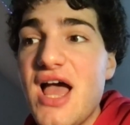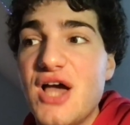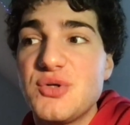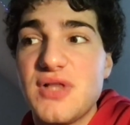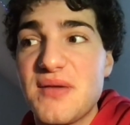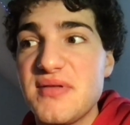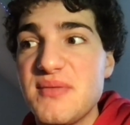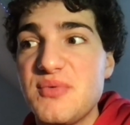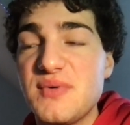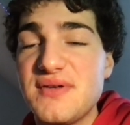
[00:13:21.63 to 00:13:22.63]
I know a lot of
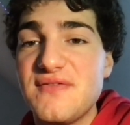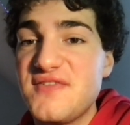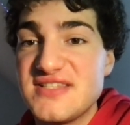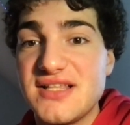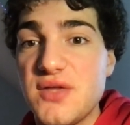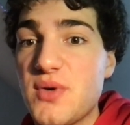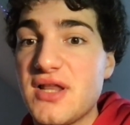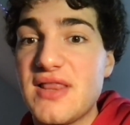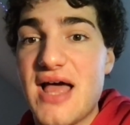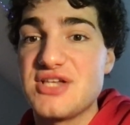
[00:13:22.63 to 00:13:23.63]
people would physically want
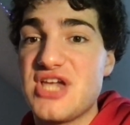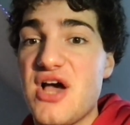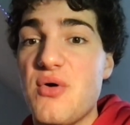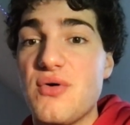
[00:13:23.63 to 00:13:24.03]
to lash out